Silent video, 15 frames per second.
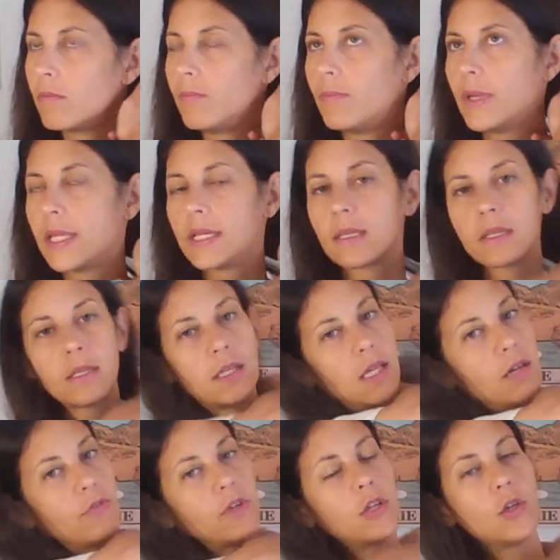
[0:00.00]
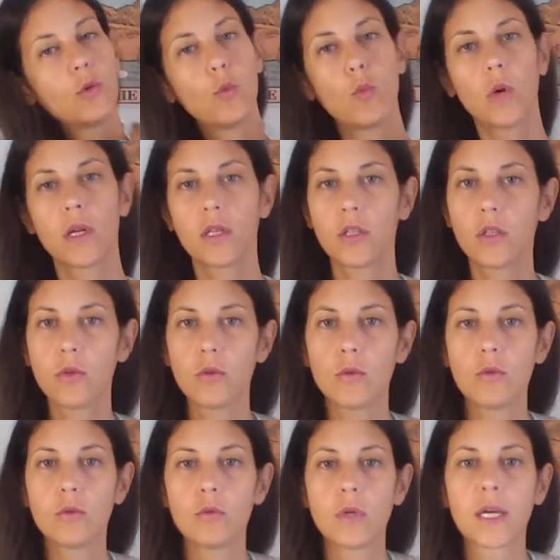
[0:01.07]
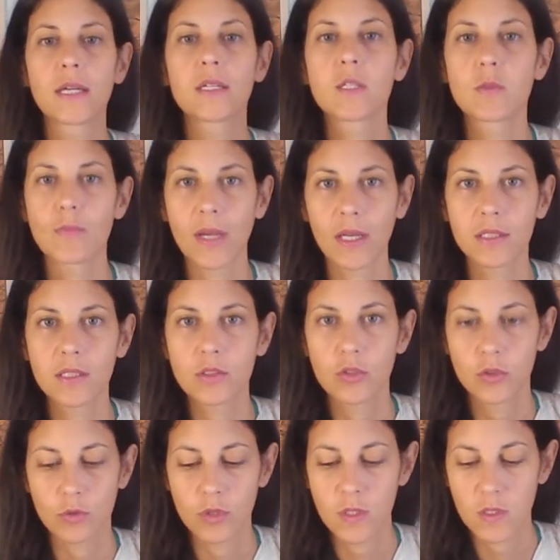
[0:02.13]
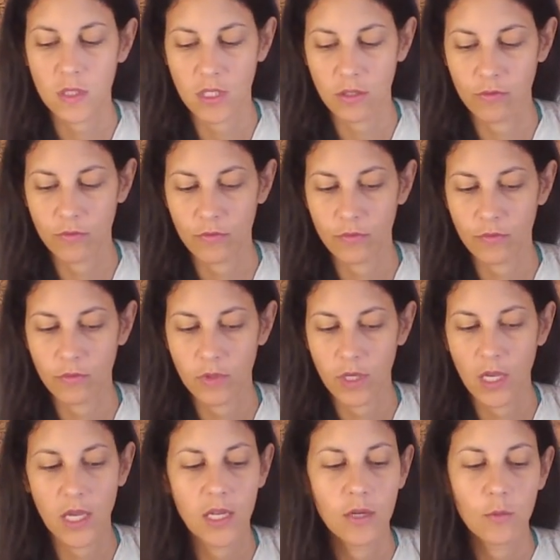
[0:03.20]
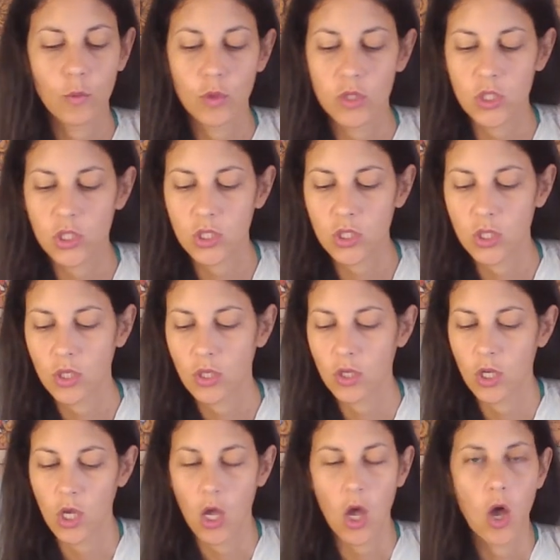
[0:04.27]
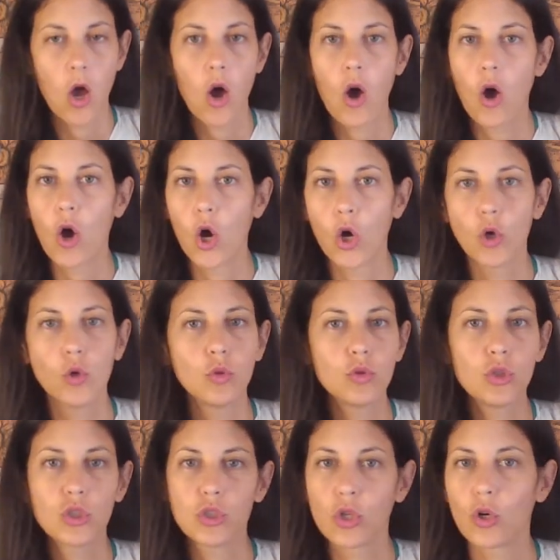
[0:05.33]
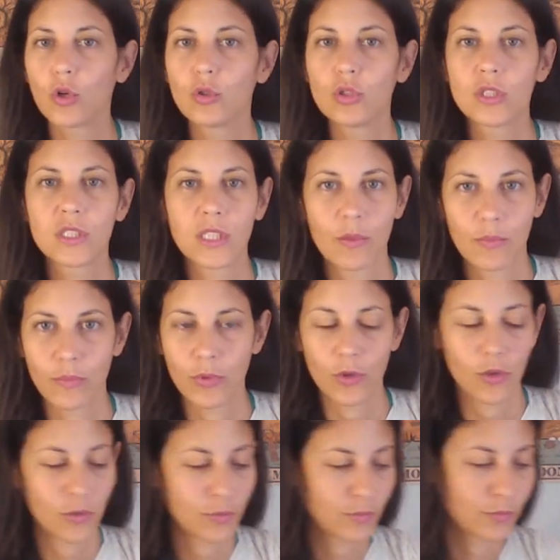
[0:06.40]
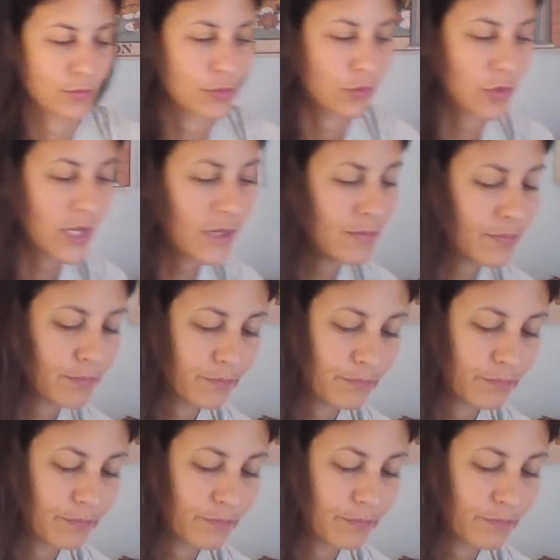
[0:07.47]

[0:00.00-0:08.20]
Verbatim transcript: been giving you what you expected to receive. And it was oh so simple, right?